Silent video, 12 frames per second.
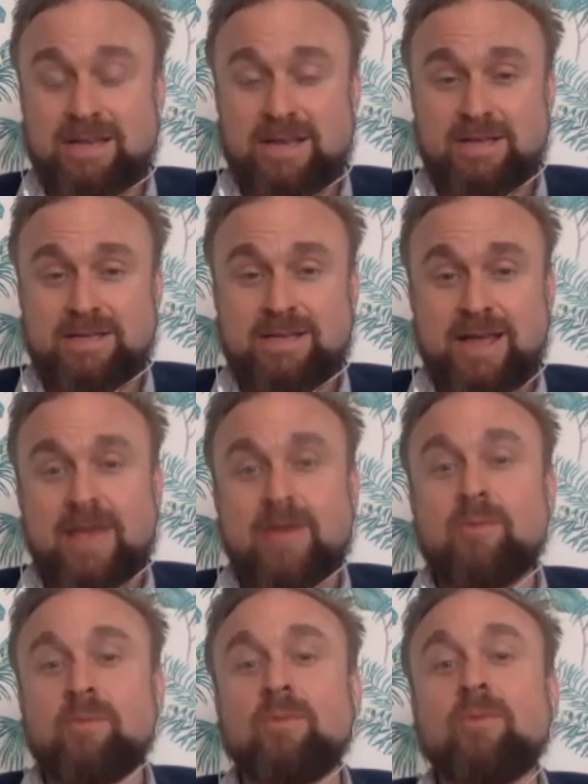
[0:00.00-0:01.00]
in a state
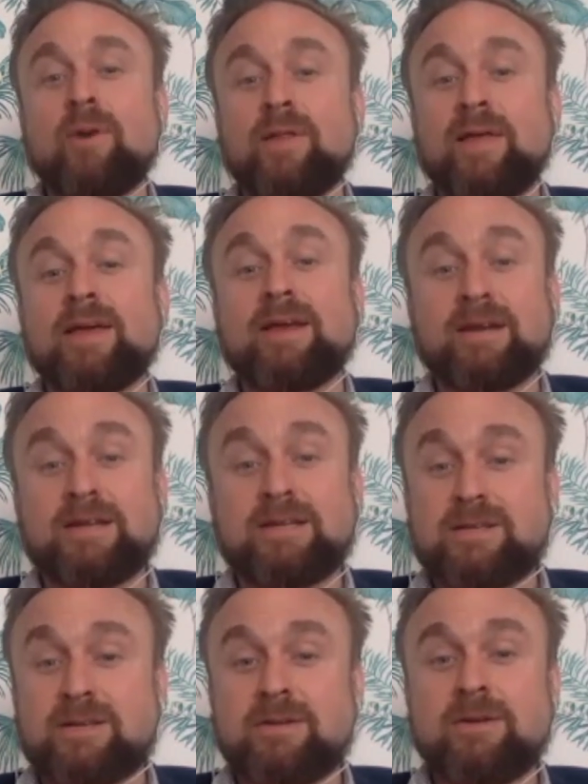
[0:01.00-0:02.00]
where they can
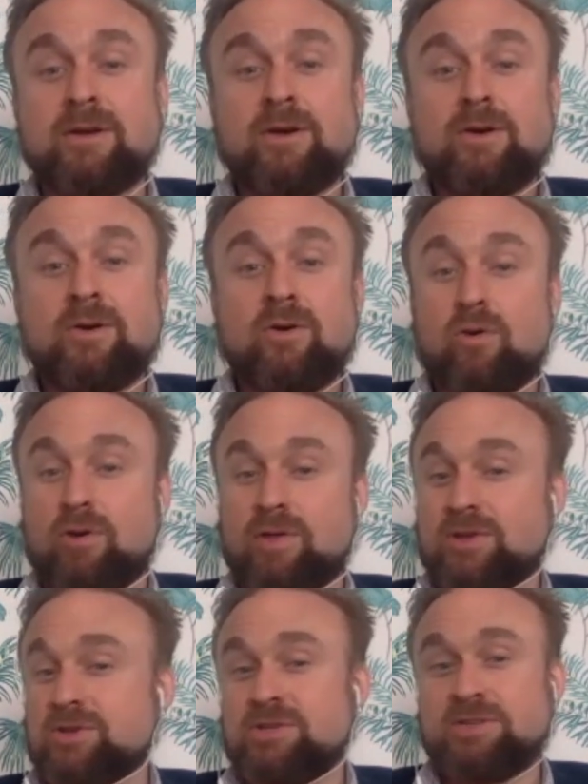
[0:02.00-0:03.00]
listen, or are
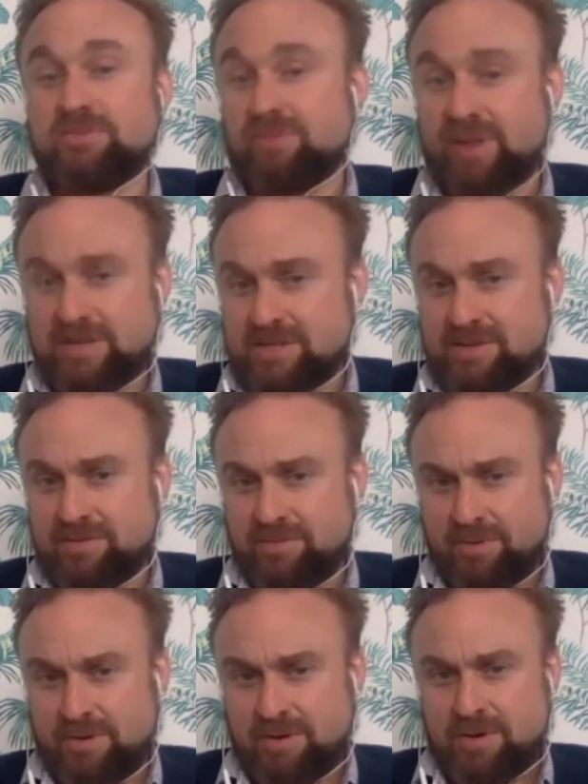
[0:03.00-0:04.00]
they just defensive?
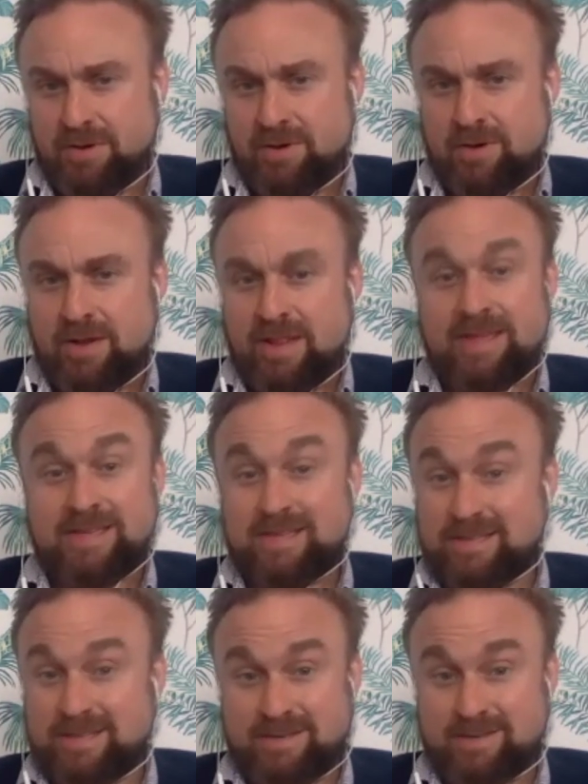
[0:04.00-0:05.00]
This
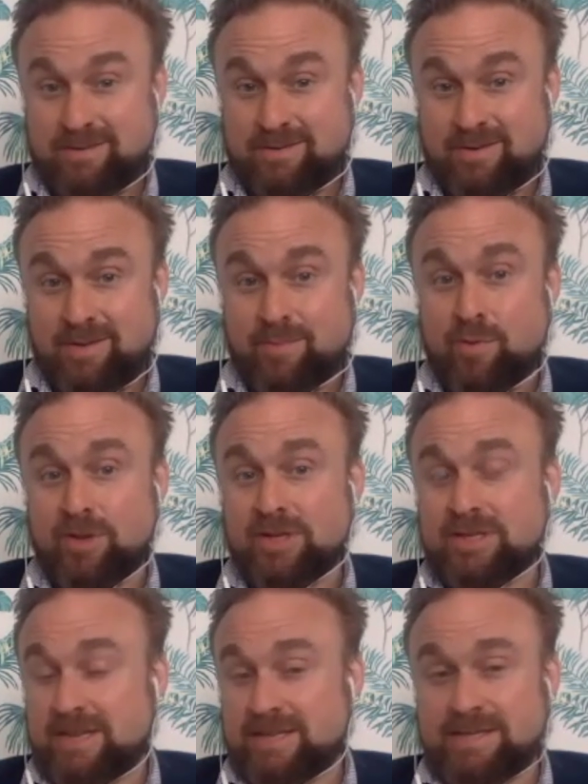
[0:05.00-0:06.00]
is
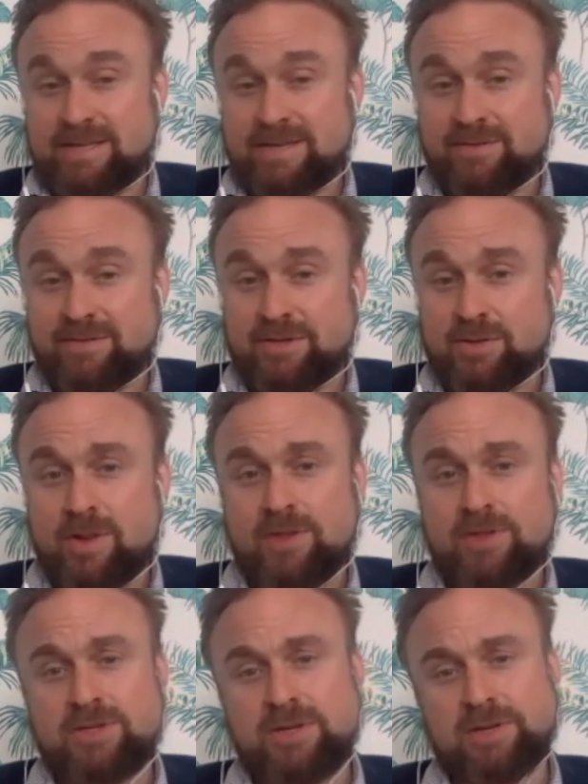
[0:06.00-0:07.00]
embodied sensitivity to
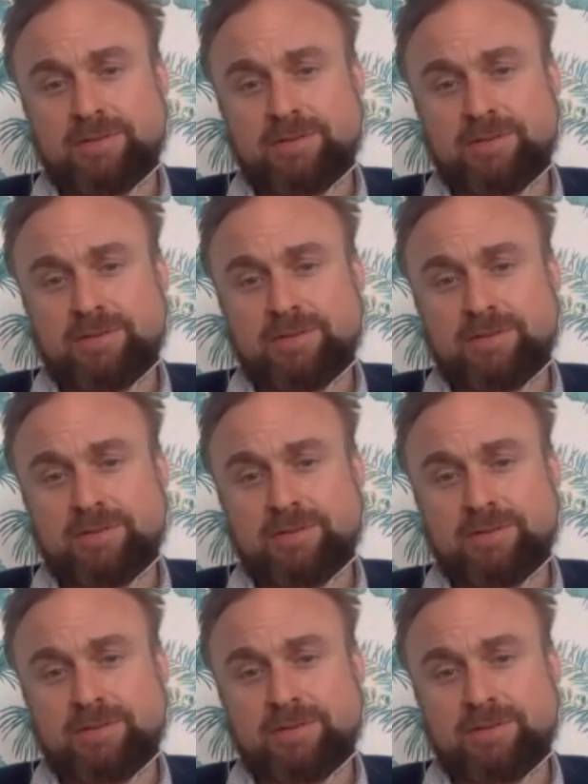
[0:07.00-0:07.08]
others.